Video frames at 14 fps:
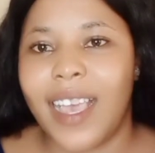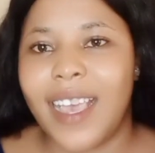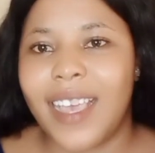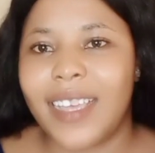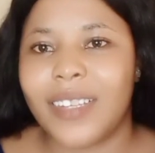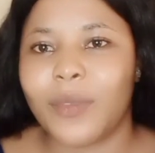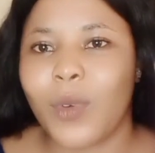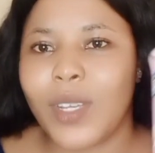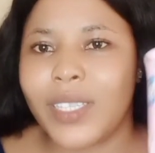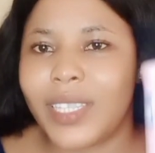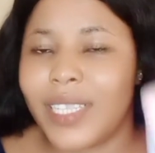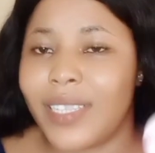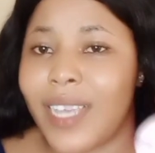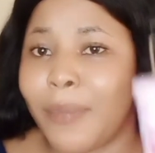And
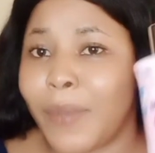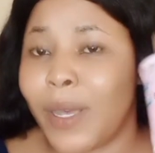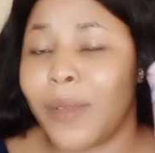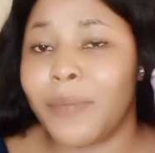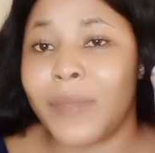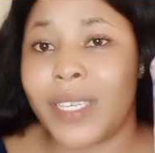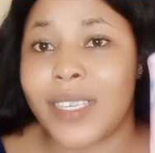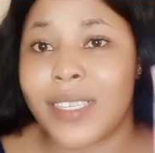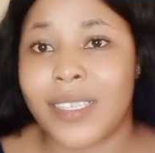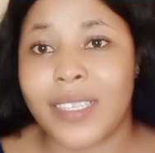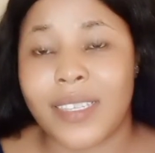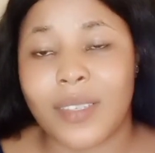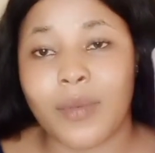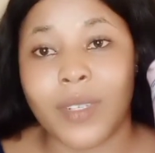one thing about me
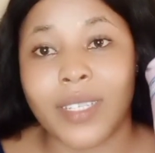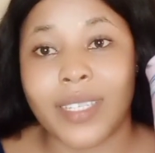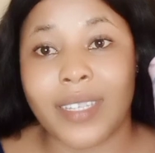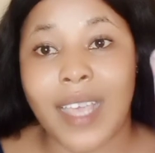is this,